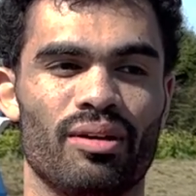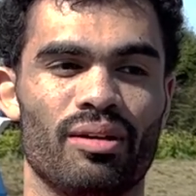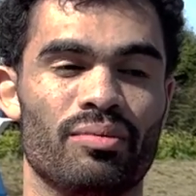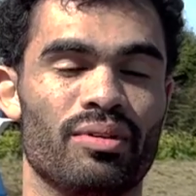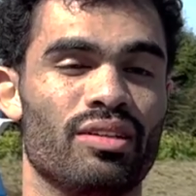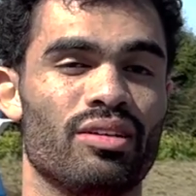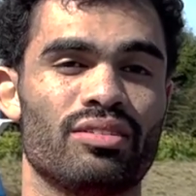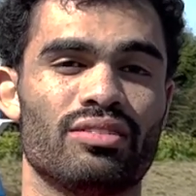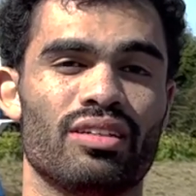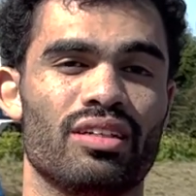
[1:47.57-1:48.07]
But I
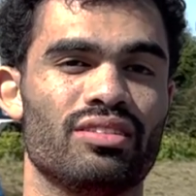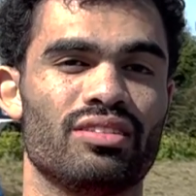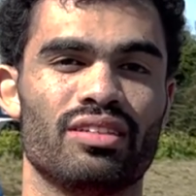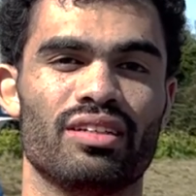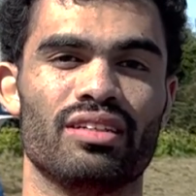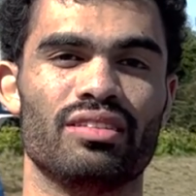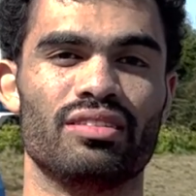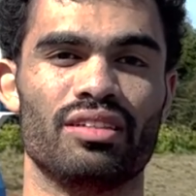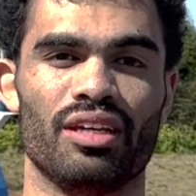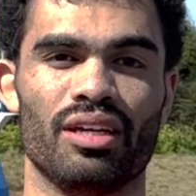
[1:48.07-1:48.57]
mean, they're such a
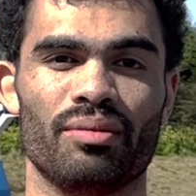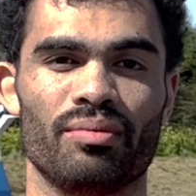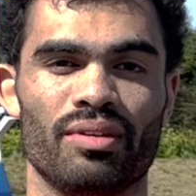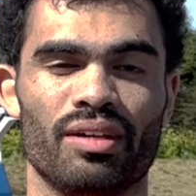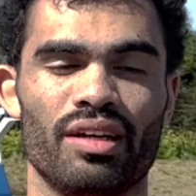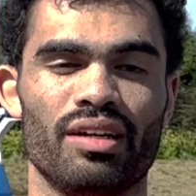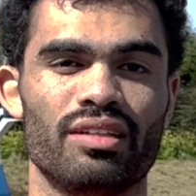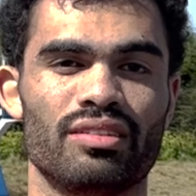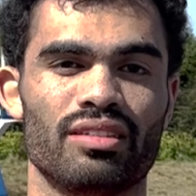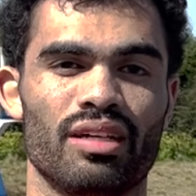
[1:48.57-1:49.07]
good team,
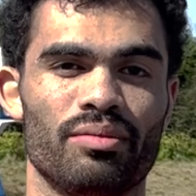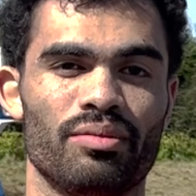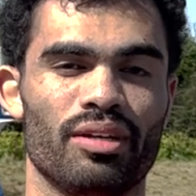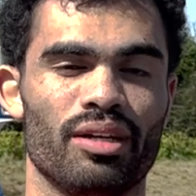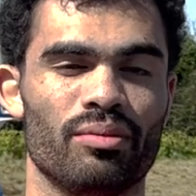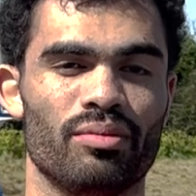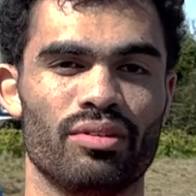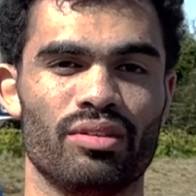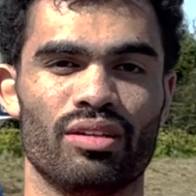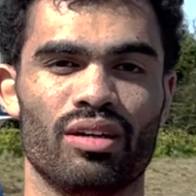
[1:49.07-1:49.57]
and anytime
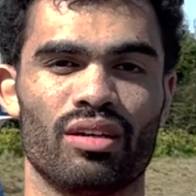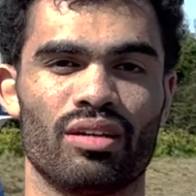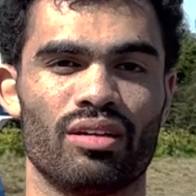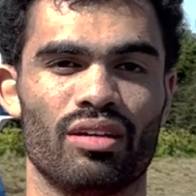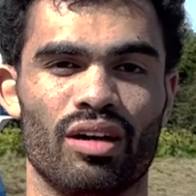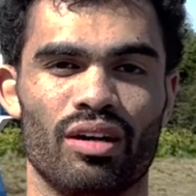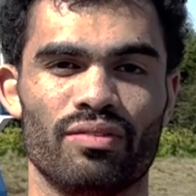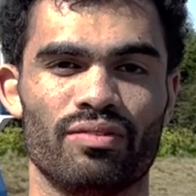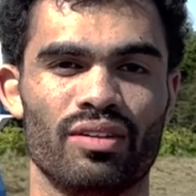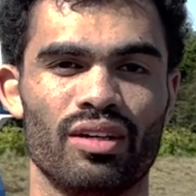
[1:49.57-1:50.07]
you're able to knock
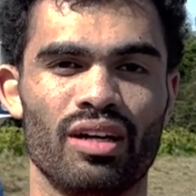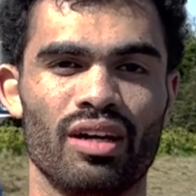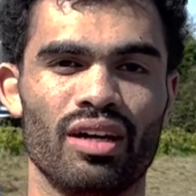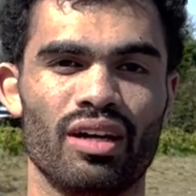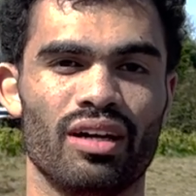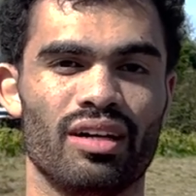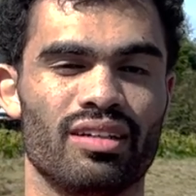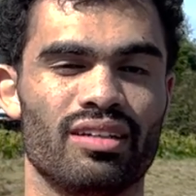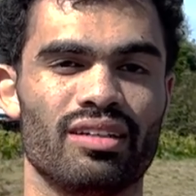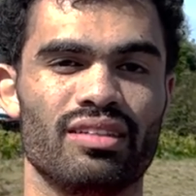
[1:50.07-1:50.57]
off
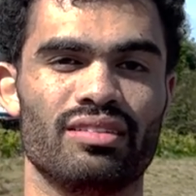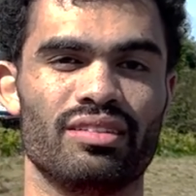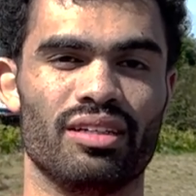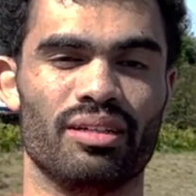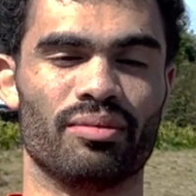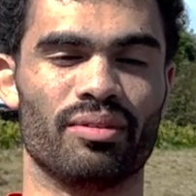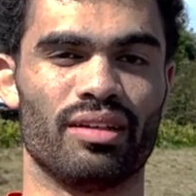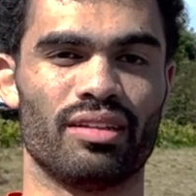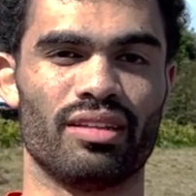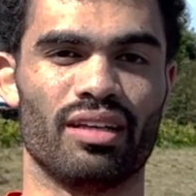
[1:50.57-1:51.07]
a good
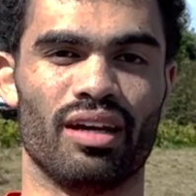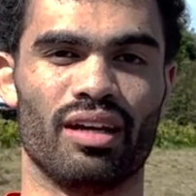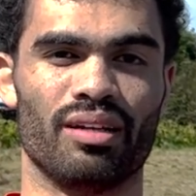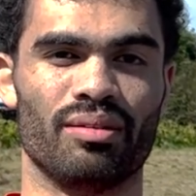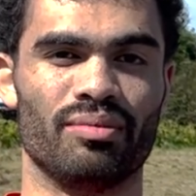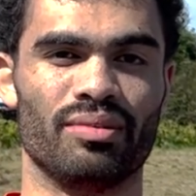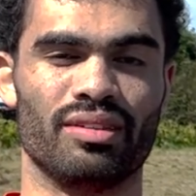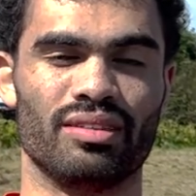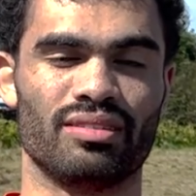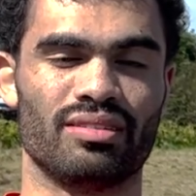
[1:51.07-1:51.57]
team like that,
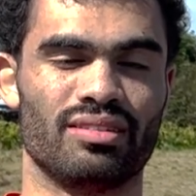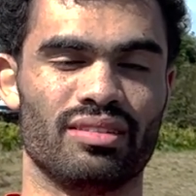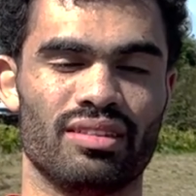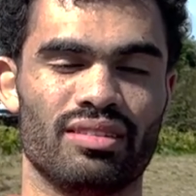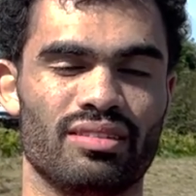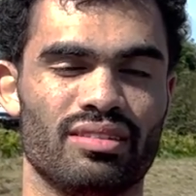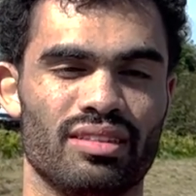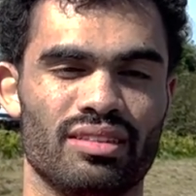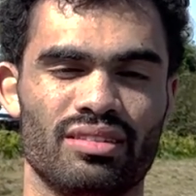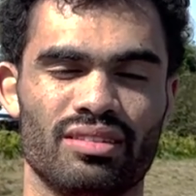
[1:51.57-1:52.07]
I mean,
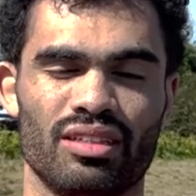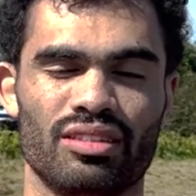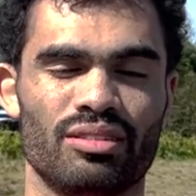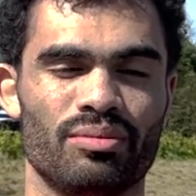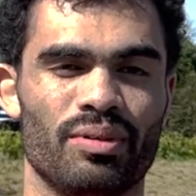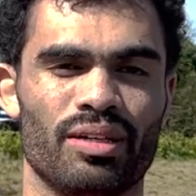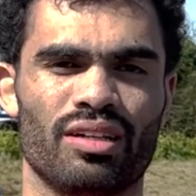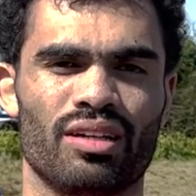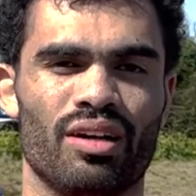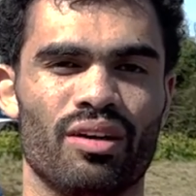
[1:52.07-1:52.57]
it's such
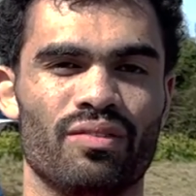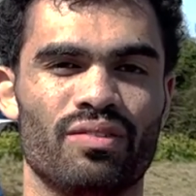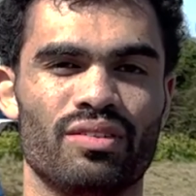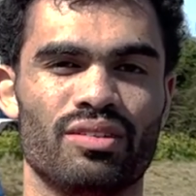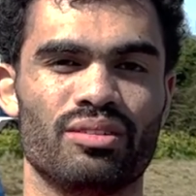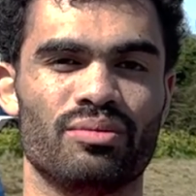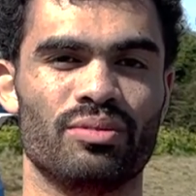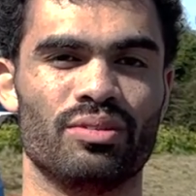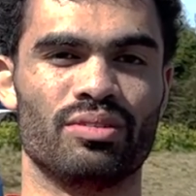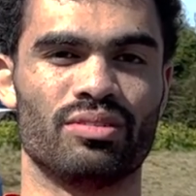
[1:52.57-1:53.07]
a big
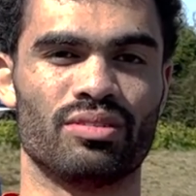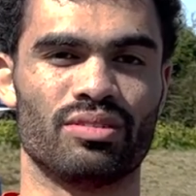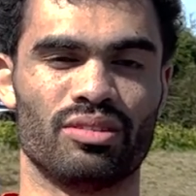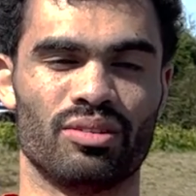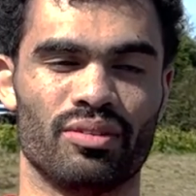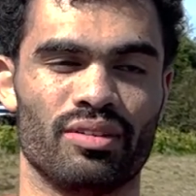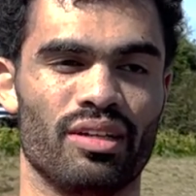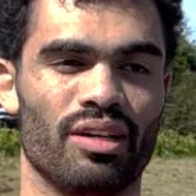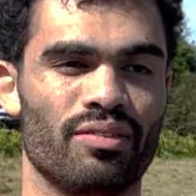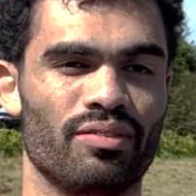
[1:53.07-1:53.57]
confidence booster.
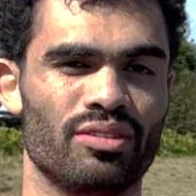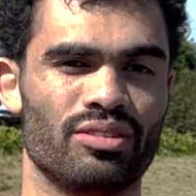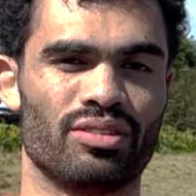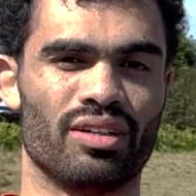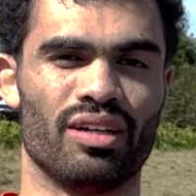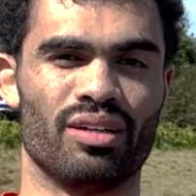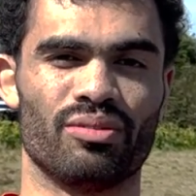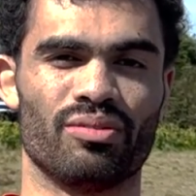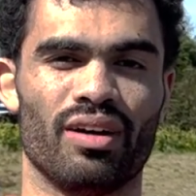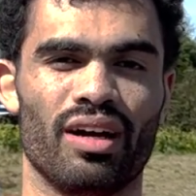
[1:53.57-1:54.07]
So we're definitely
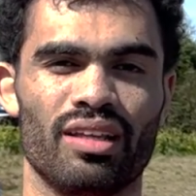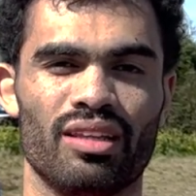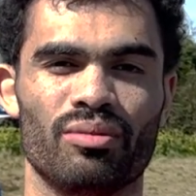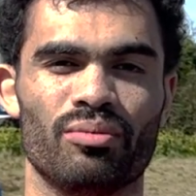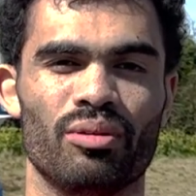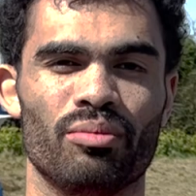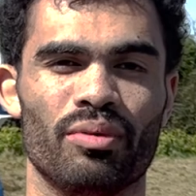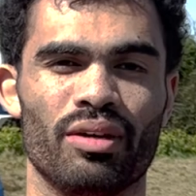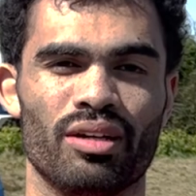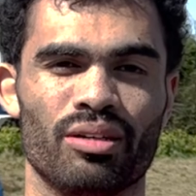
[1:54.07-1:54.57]
trying to ride the
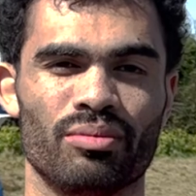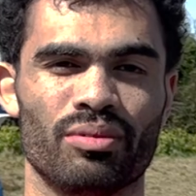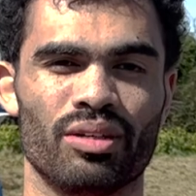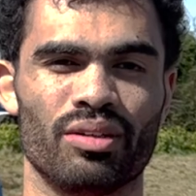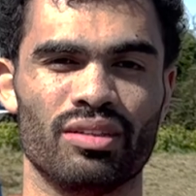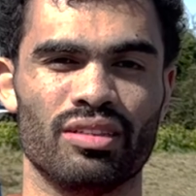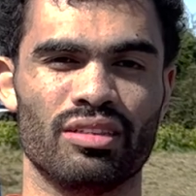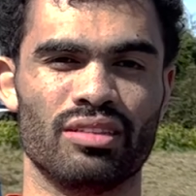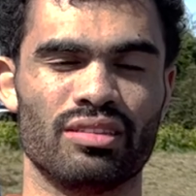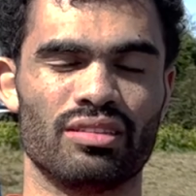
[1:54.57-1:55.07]
momentum
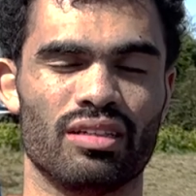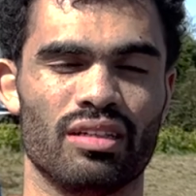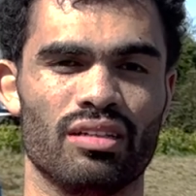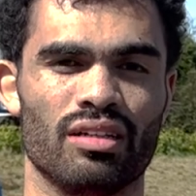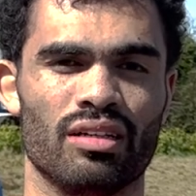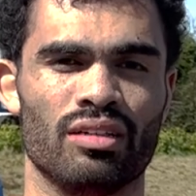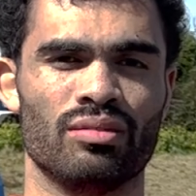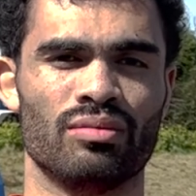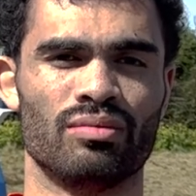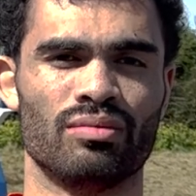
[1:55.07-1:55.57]
going into
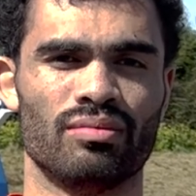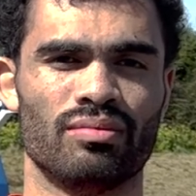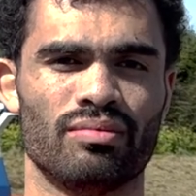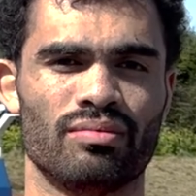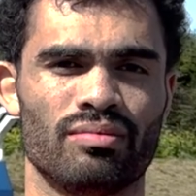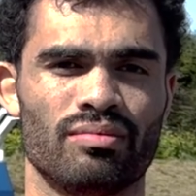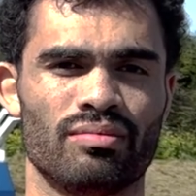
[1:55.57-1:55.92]
Sunday. And